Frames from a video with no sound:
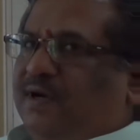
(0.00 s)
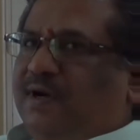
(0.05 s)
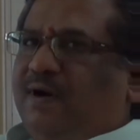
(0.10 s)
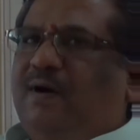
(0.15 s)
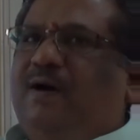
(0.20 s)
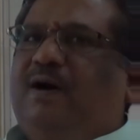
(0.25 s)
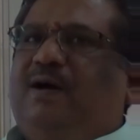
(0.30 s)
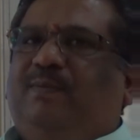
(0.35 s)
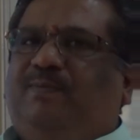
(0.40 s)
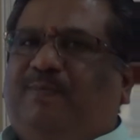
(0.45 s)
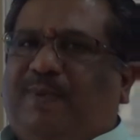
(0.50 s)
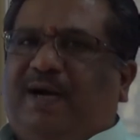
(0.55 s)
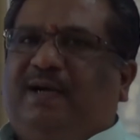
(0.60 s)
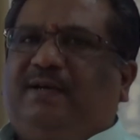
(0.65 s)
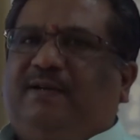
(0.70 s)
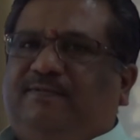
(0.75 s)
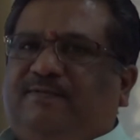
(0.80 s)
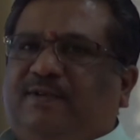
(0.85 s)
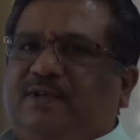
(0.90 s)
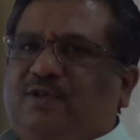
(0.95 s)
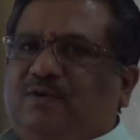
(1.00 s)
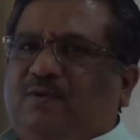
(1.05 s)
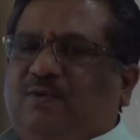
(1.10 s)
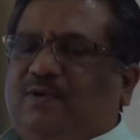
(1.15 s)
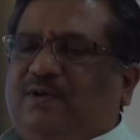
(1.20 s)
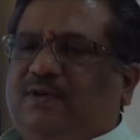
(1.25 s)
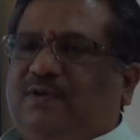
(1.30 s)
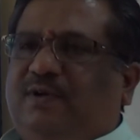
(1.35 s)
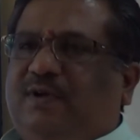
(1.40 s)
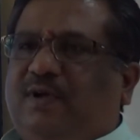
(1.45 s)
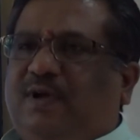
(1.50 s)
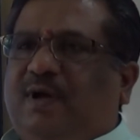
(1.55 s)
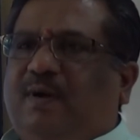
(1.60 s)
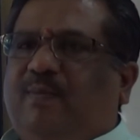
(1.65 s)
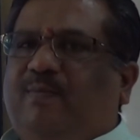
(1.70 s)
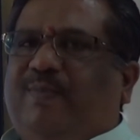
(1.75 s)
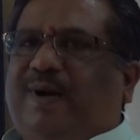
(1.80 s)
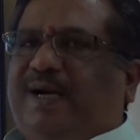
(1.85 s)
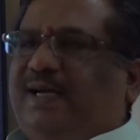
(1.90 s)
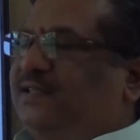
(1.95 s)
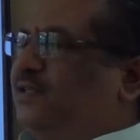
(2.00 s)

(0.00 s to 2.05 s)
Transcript: or part of the shoot bends